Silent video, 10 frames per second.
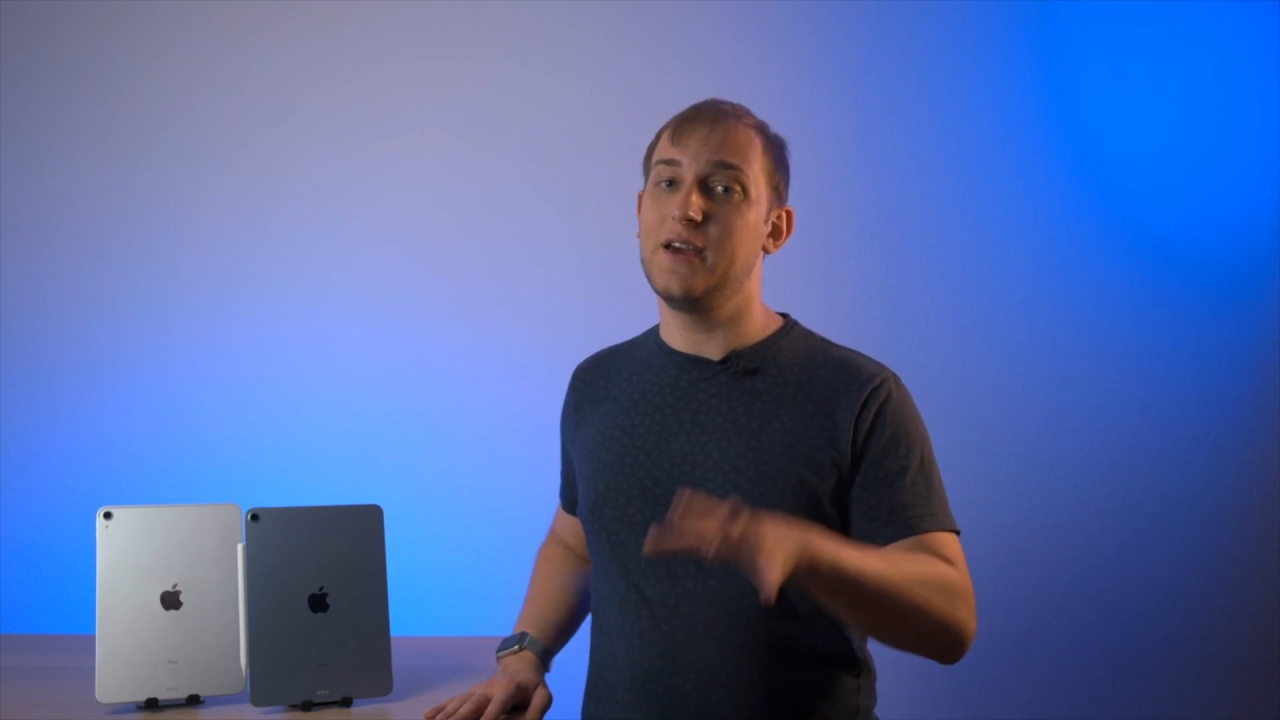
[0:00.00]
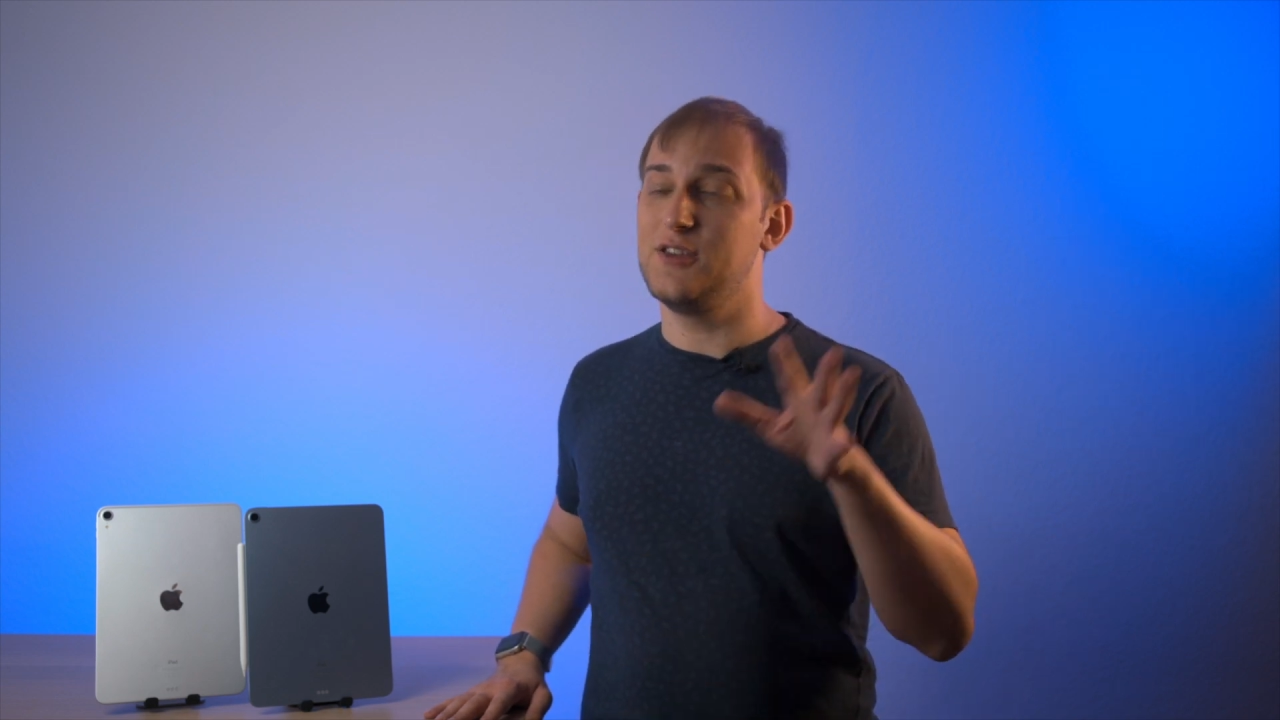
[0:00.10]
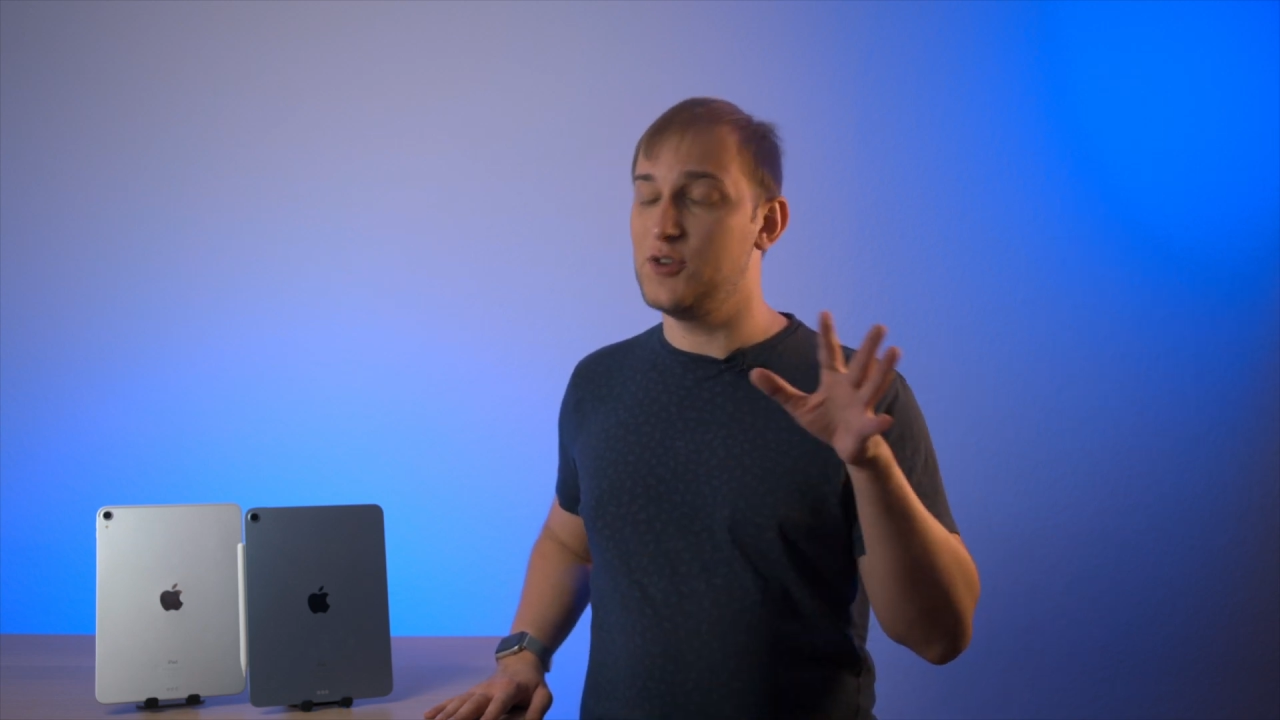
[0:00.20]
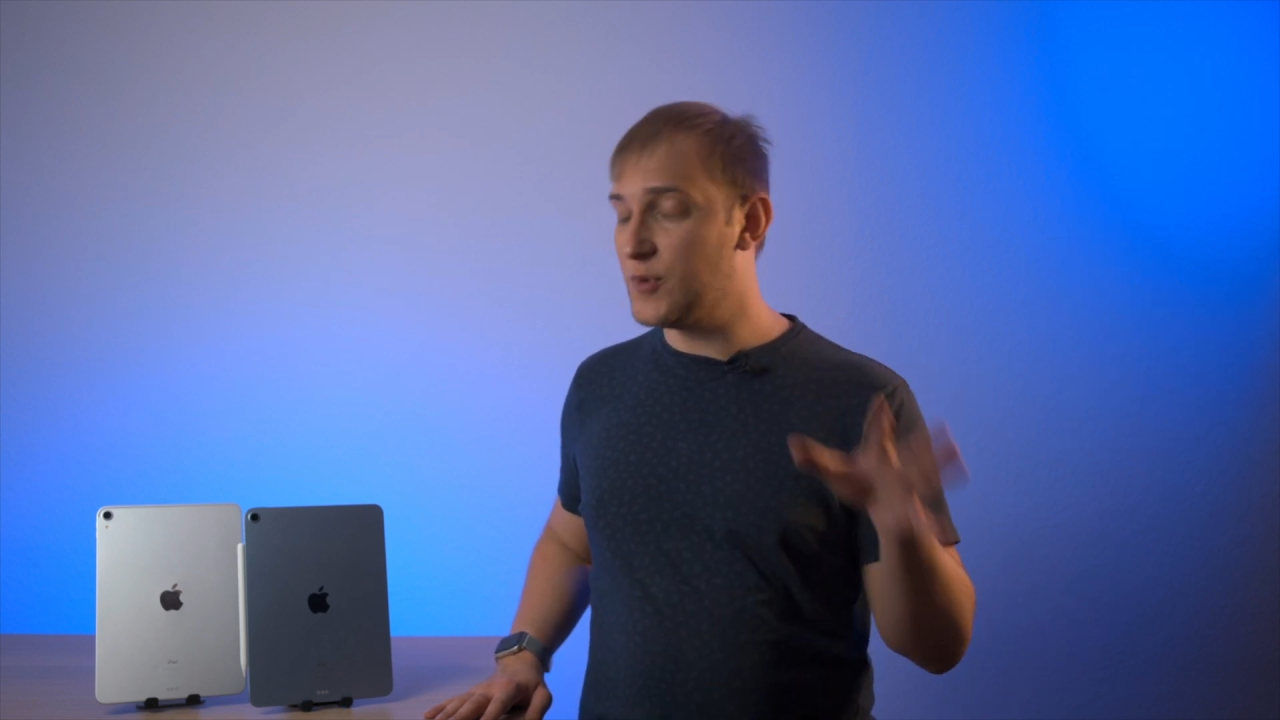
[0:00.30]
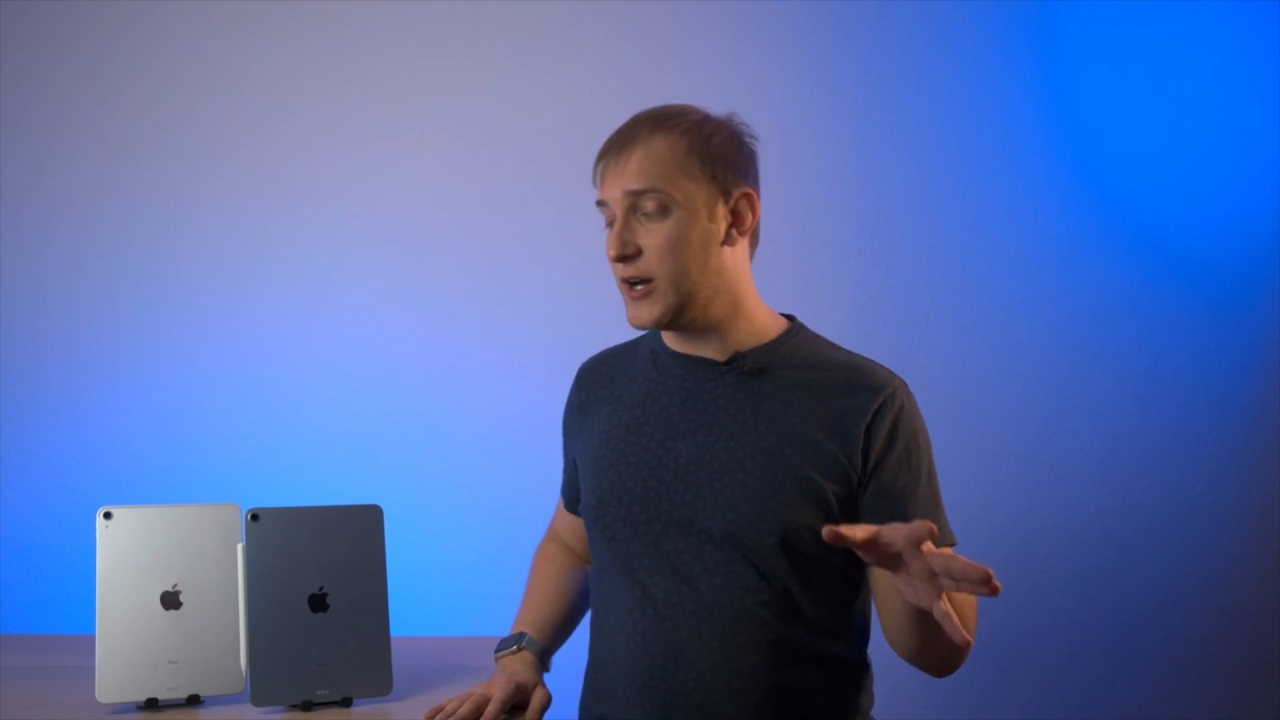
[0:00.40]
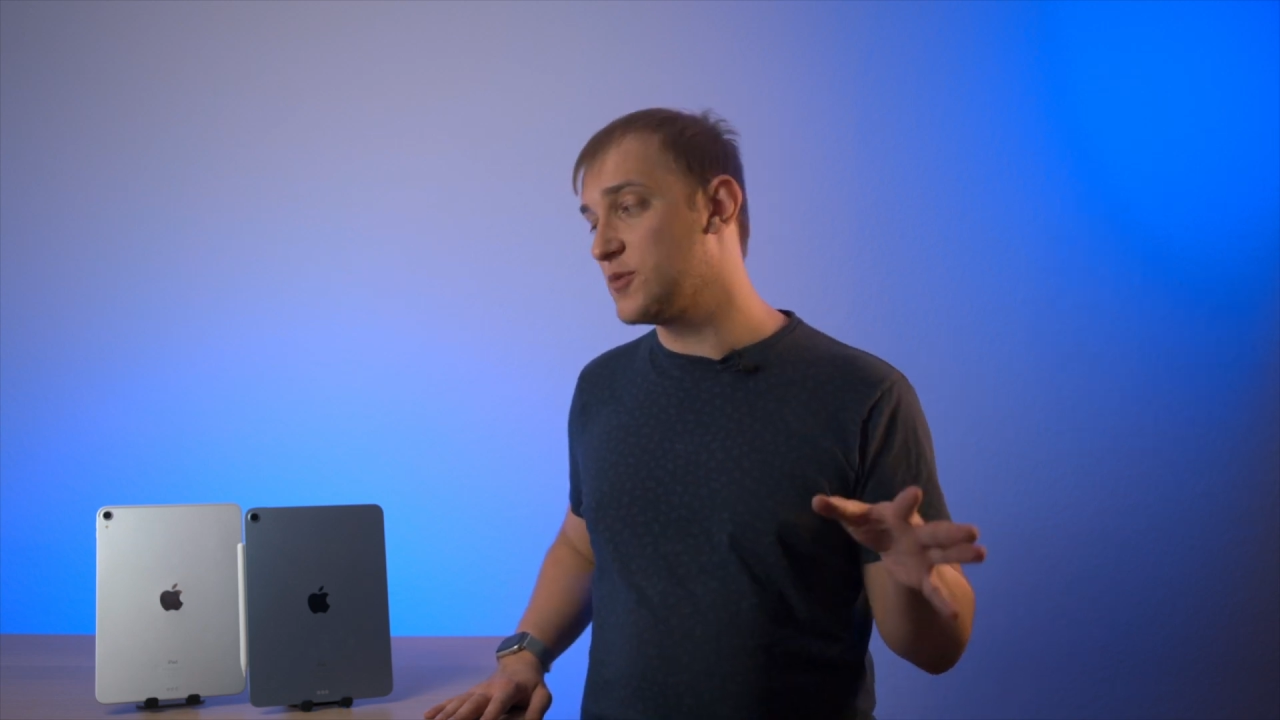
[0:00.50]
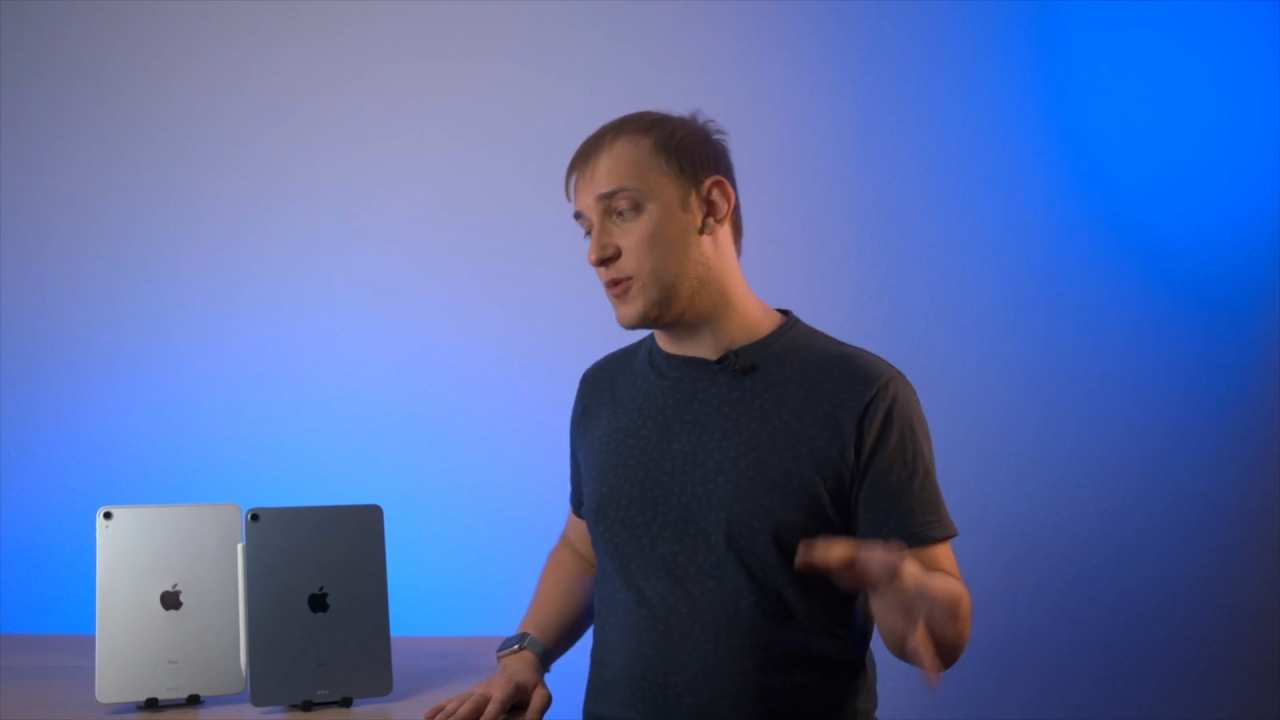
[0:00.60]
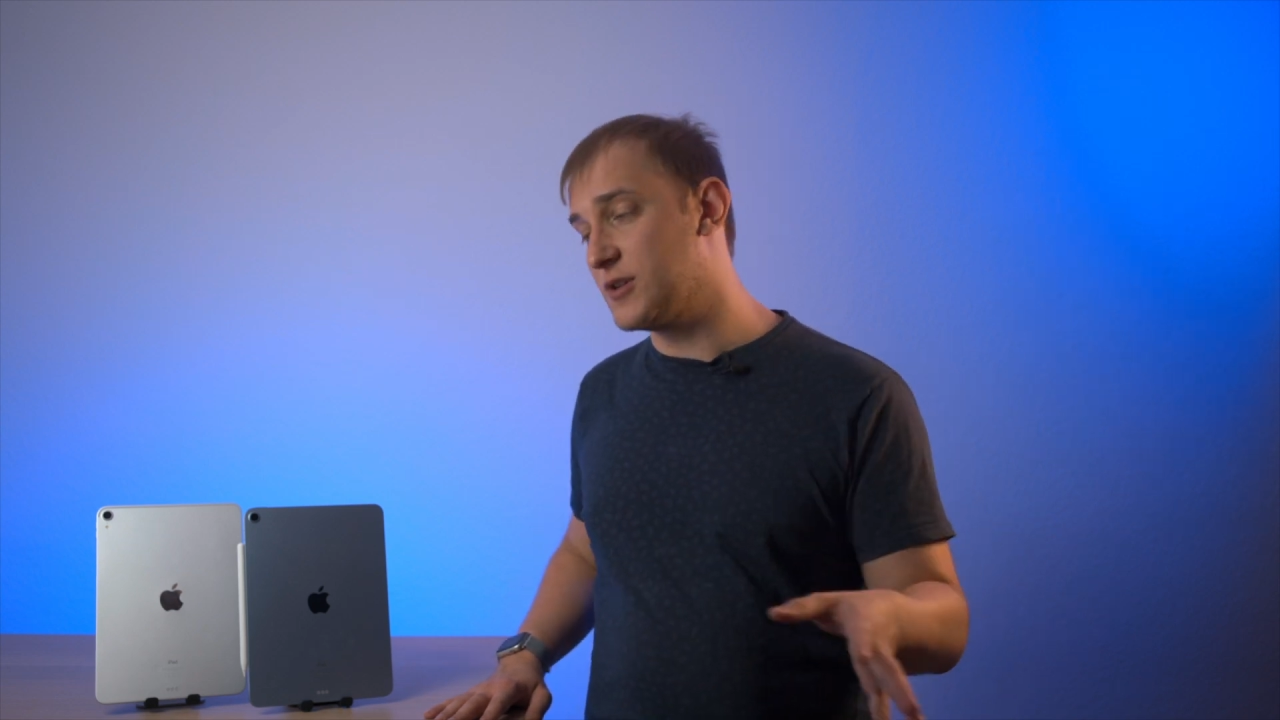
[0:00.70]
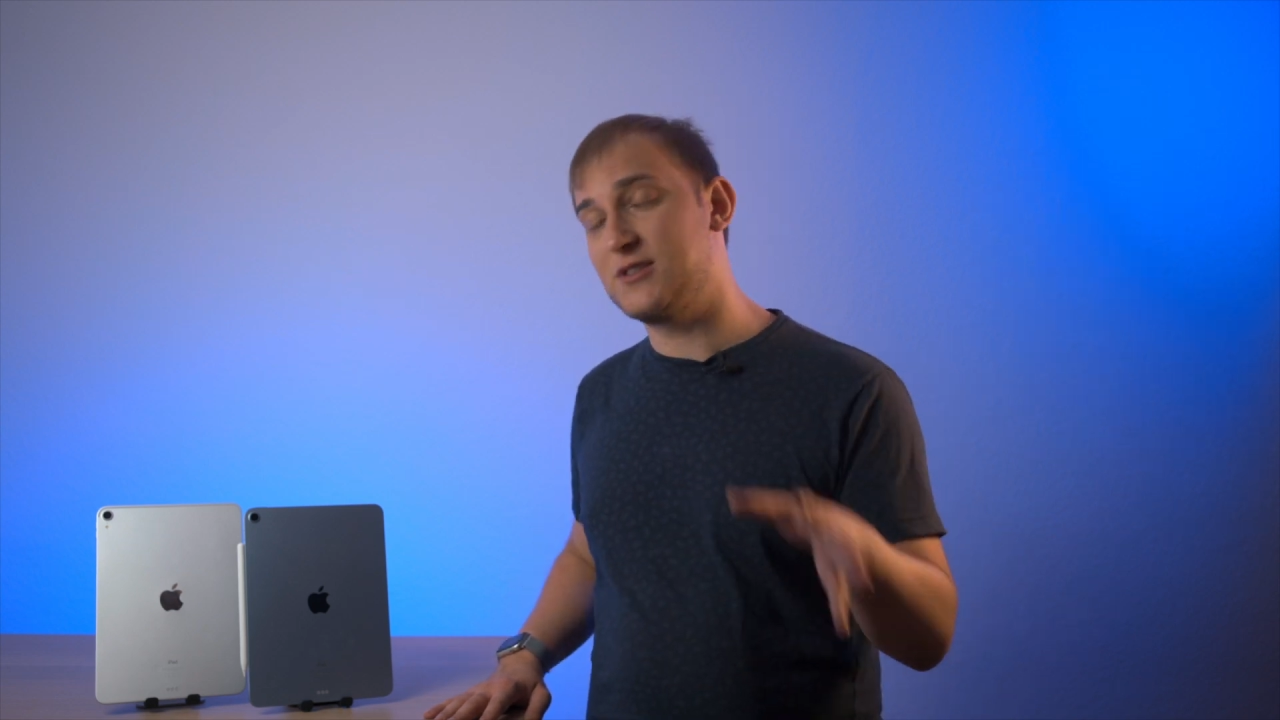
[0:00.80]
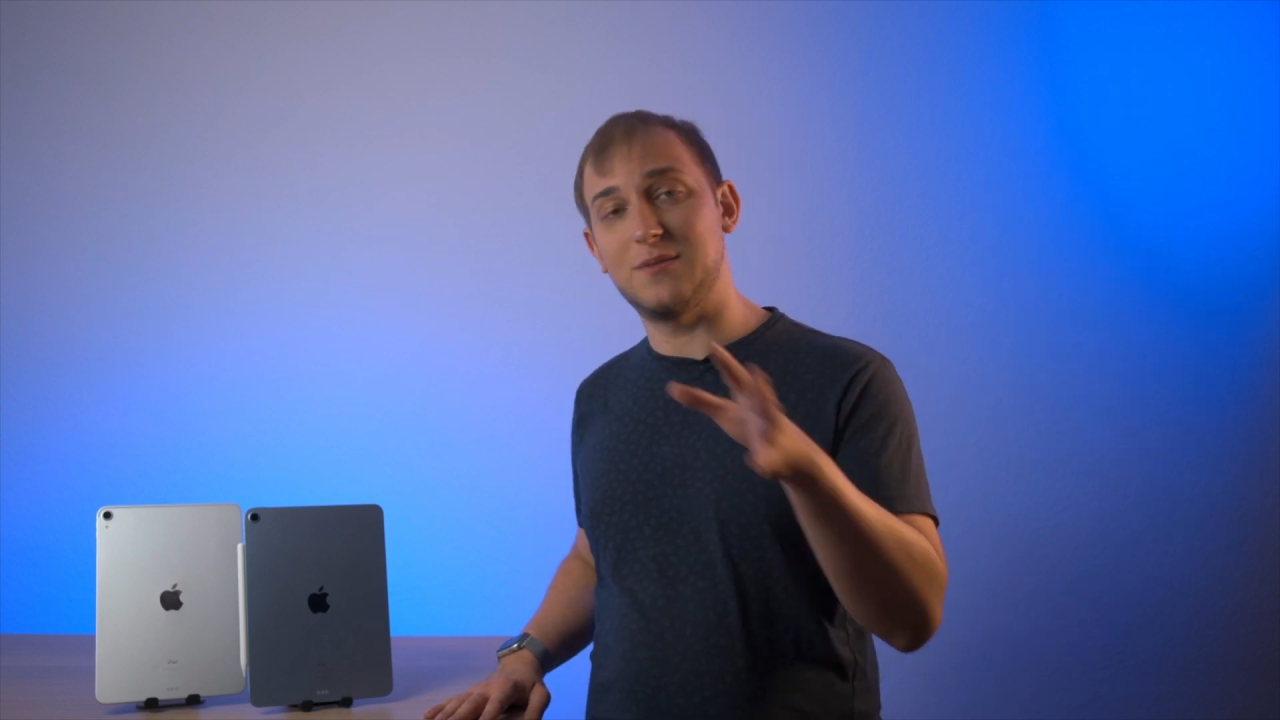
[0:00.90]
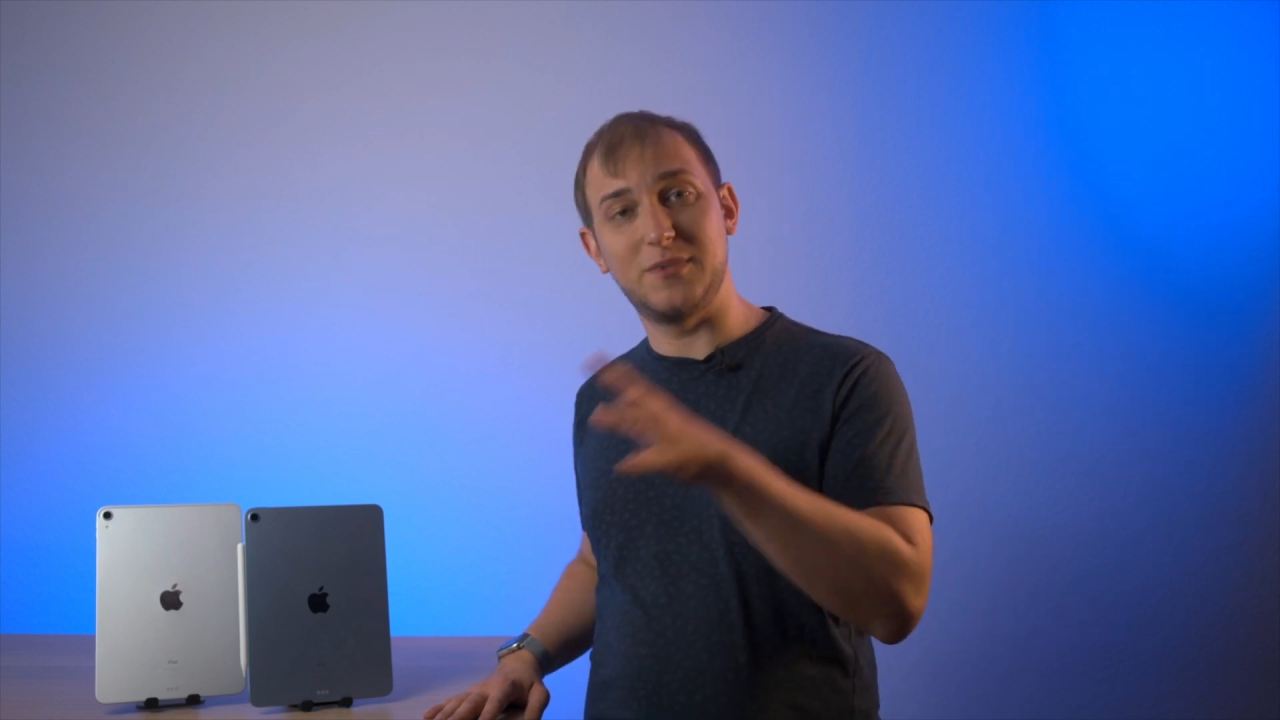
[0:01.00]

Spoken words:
you might want a